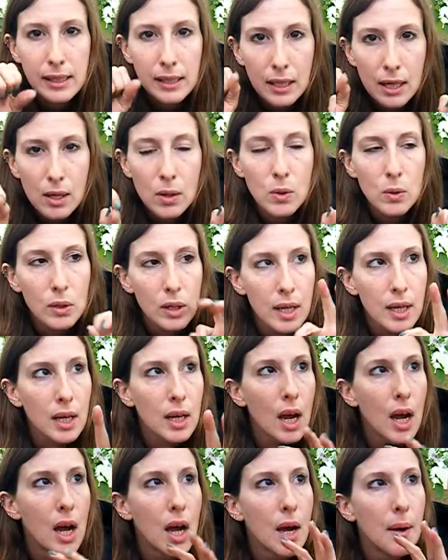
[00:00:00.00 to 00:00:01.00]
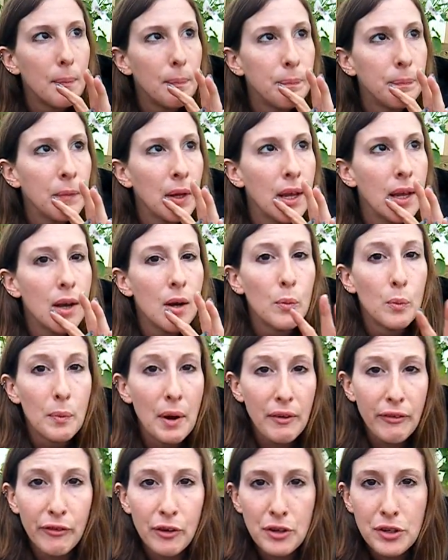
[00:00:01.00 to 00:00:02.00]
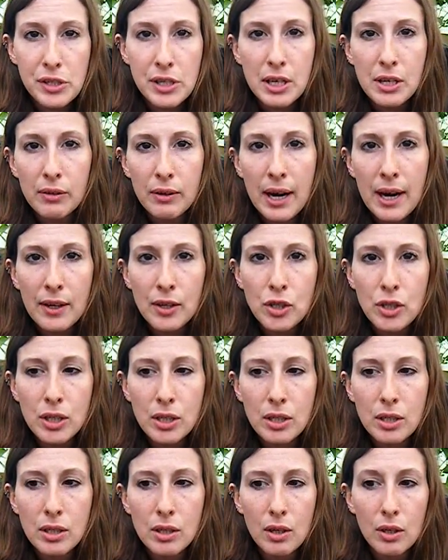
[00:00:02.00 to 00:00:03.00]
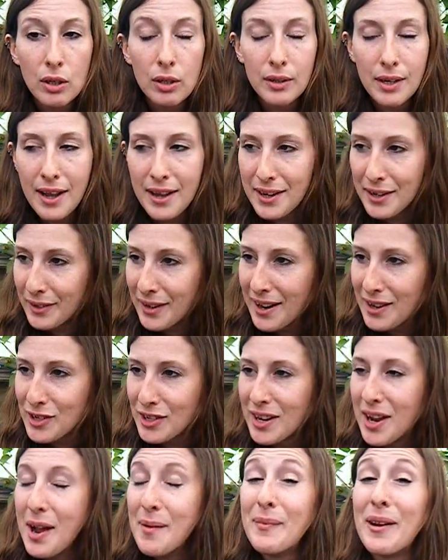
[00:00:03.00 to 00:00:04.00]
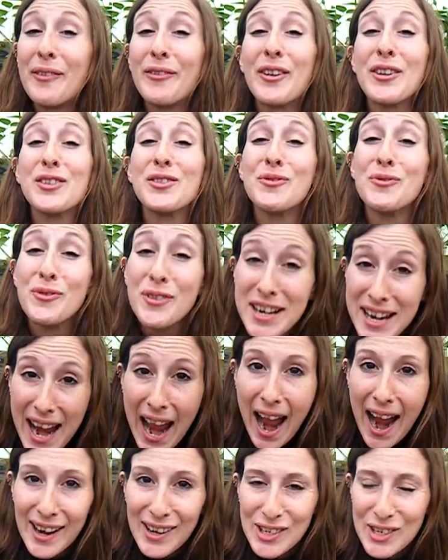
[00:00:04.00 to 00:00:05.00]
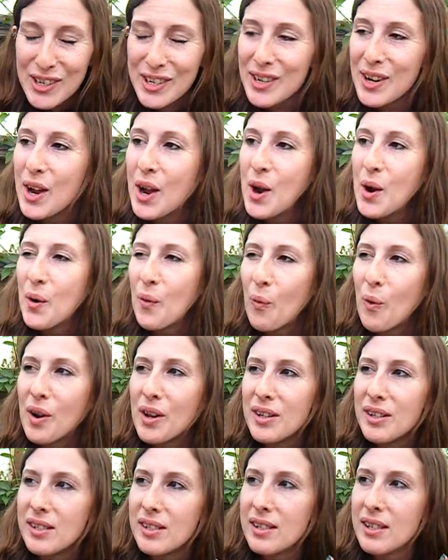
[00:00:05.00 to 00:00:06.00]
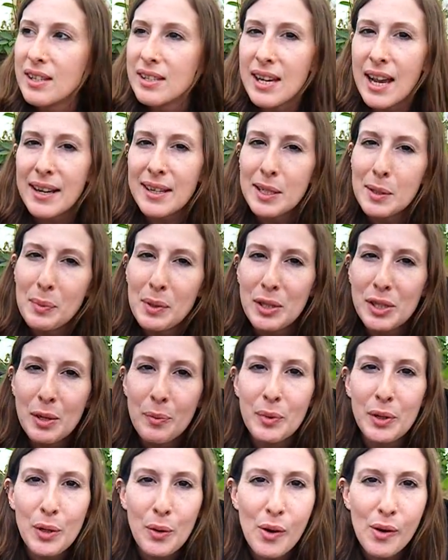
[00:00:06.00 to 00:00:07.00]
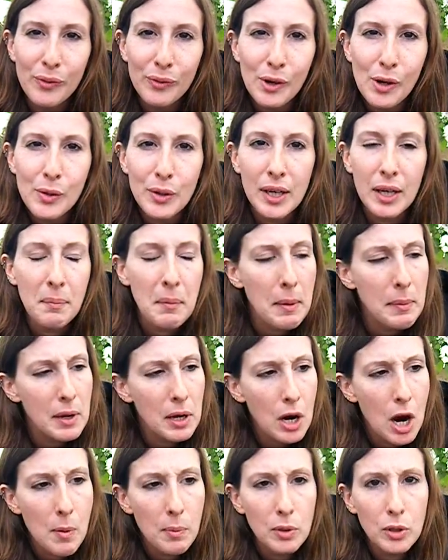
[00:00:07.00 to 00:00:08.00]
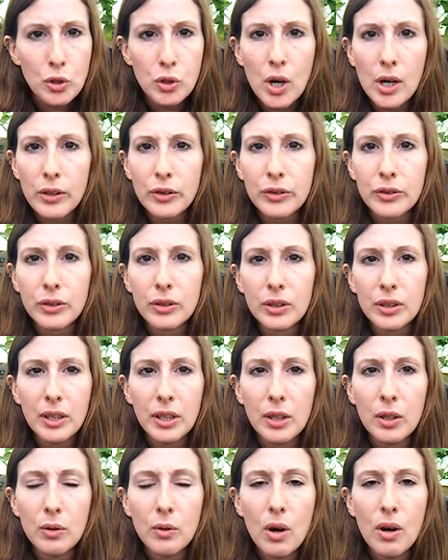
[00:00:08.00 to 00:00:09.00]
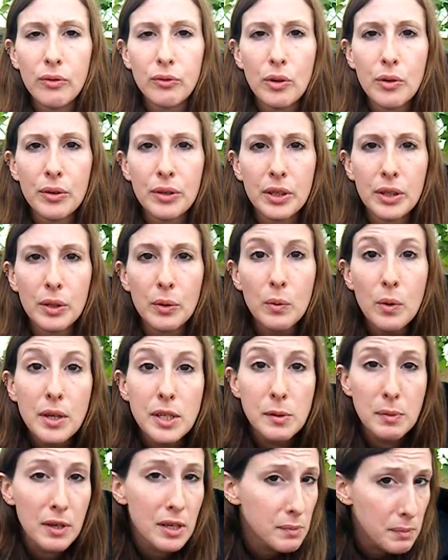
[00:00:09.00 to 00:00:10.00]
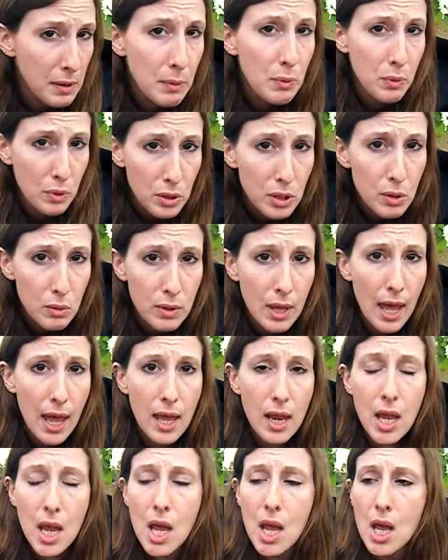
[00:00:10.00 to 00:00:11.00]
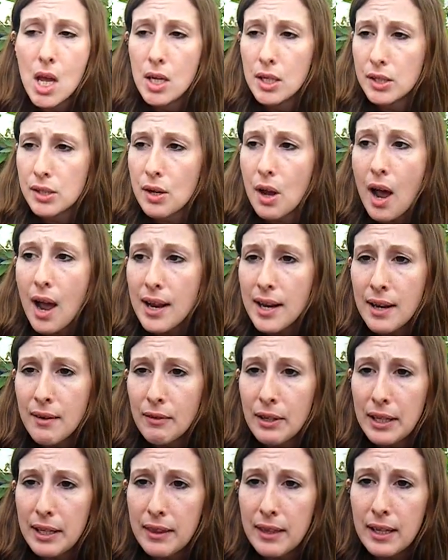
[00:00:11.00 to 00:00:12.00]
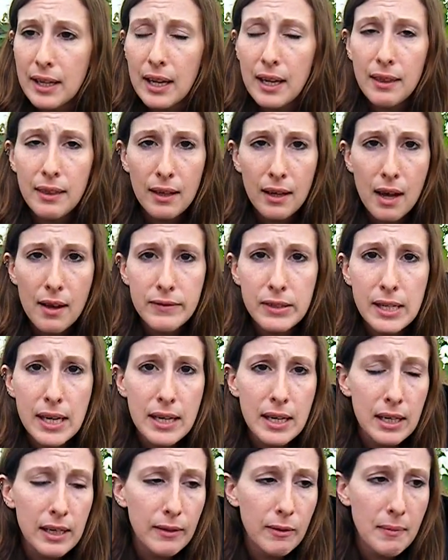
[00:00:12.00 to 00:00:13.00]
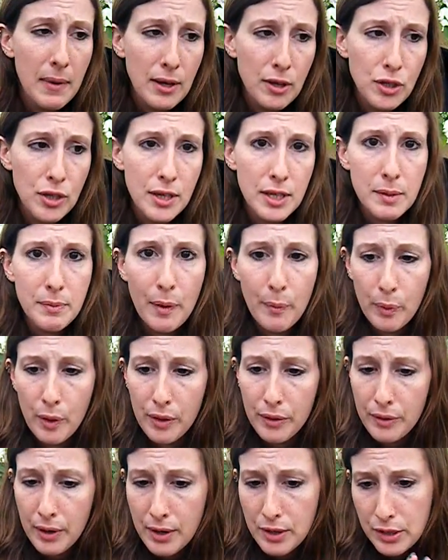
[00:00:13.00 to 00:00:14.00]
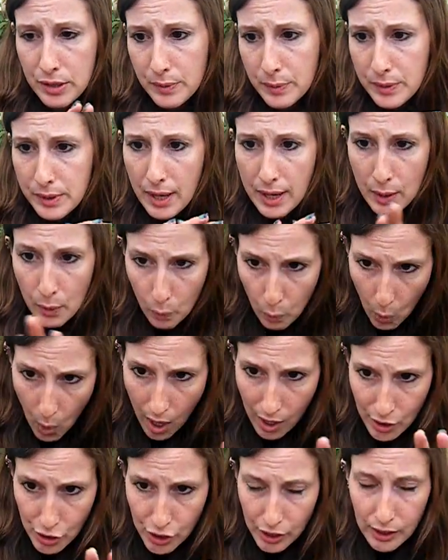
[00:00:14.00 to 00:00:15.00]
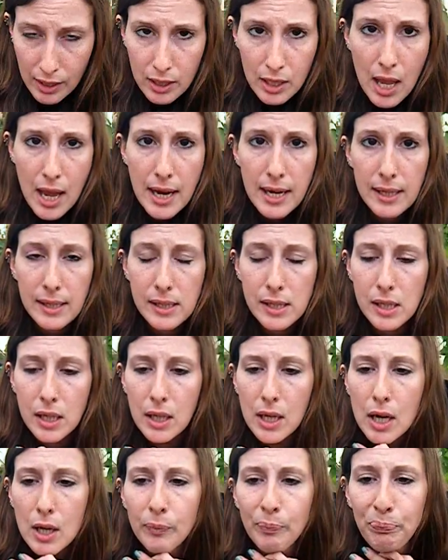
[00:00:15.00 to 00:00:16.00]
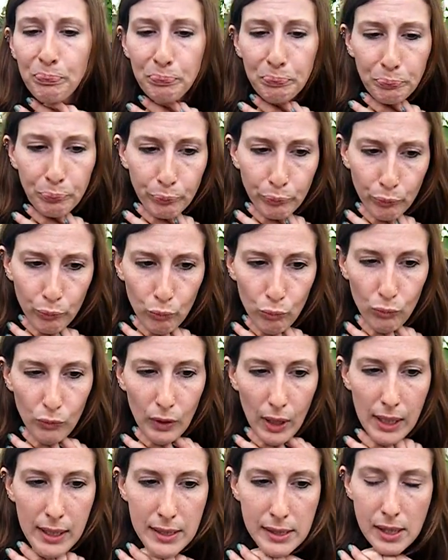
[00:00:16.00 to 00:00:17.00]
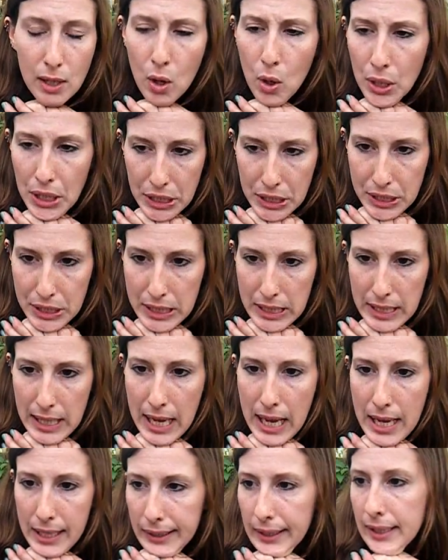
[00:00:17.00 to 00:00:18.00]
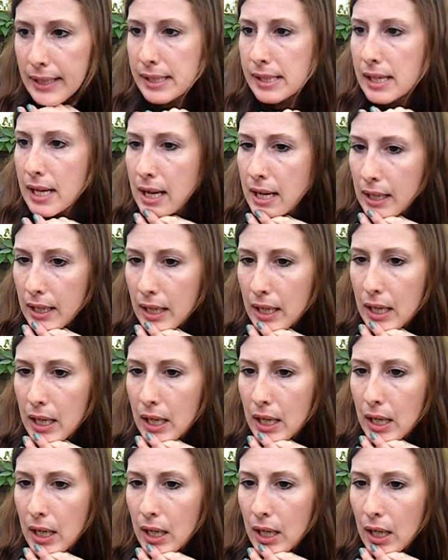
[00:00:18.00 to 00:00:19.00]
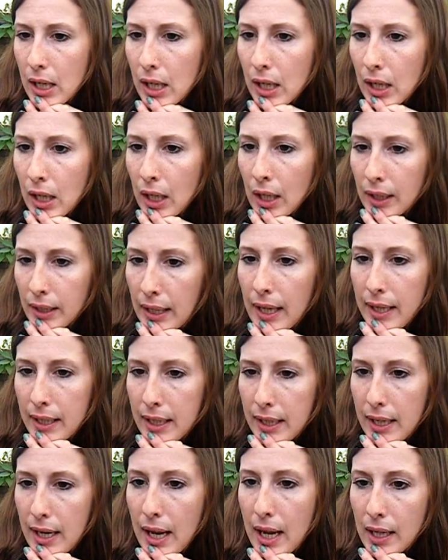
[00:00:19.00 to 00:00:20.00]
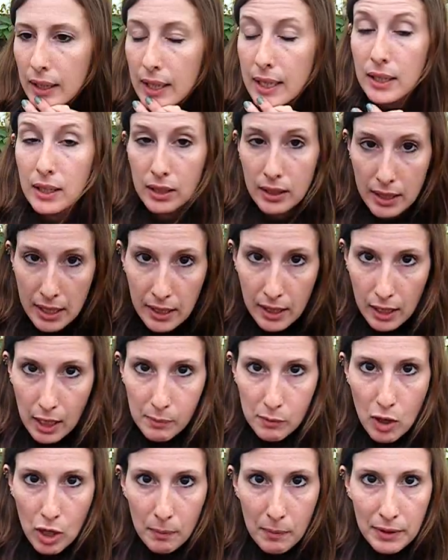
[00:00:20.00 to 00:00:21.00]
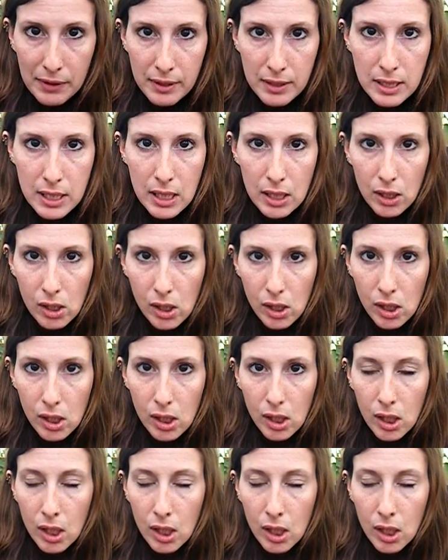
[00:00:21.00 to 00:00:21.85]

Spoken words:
you know, like, my first my first reaction was, this has to be somebody off-roading, maybe a couple trucks, or, you know, off-roading in the woods, because people would do that. So I didn't really think anything of it. I didn't even mention it to my brother. I just was kind of watching the lights, you know? And I said, oh, do you see that? And he's like, yeah, like thinking I'm talking about the deer.